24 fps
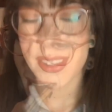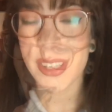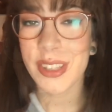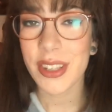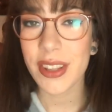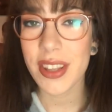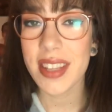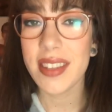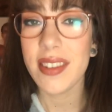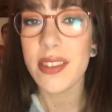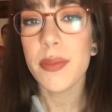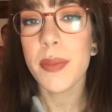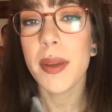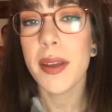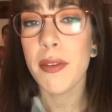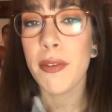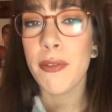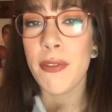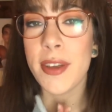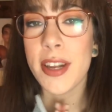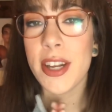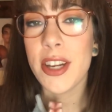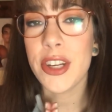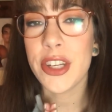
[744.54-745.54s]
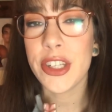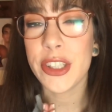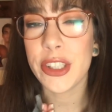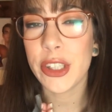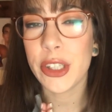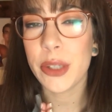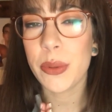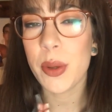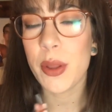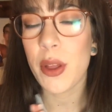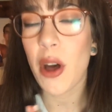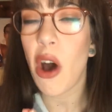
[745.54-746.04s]
so this is my finished
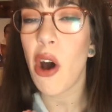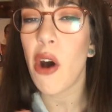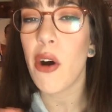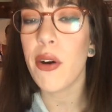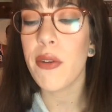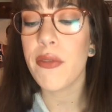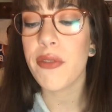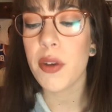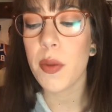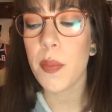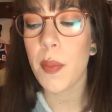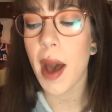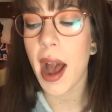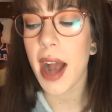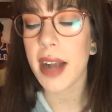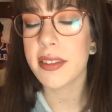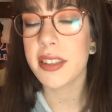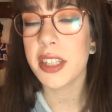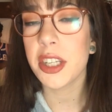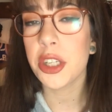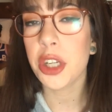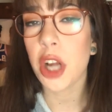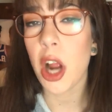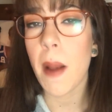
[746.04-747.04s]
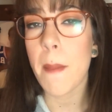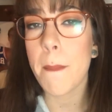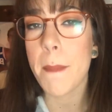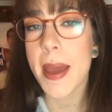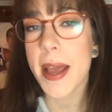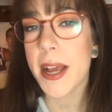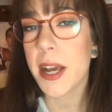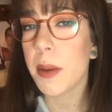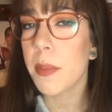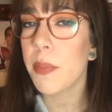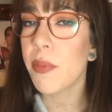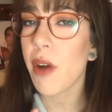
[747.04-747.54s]
look with all of the BoxyCharm
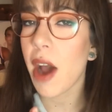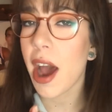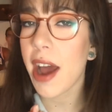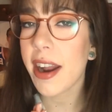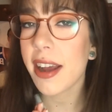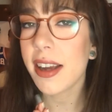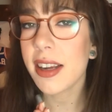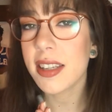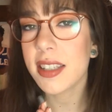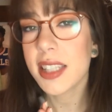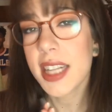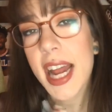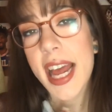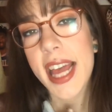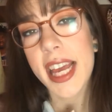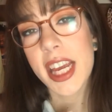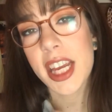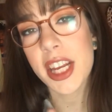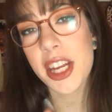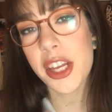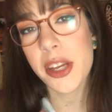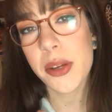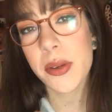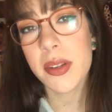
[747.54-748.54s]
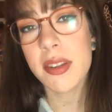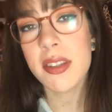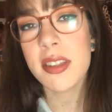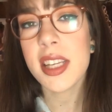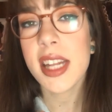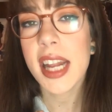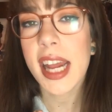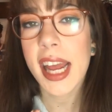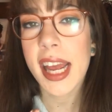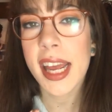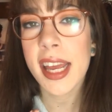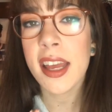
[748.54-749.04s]
makeup products that I could use
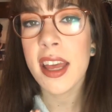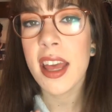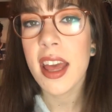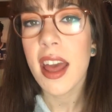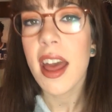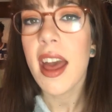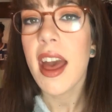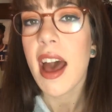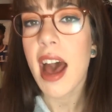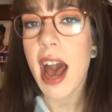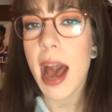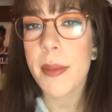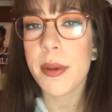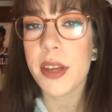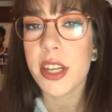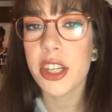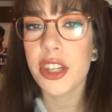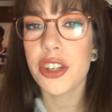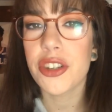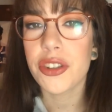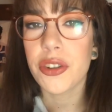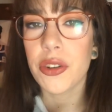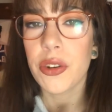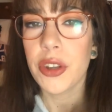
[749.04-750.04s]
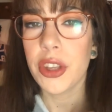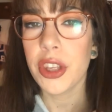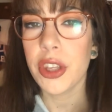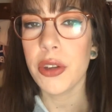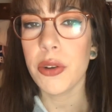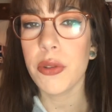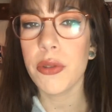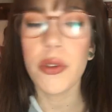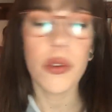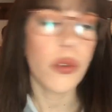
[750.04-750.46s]
today. I'm going to show you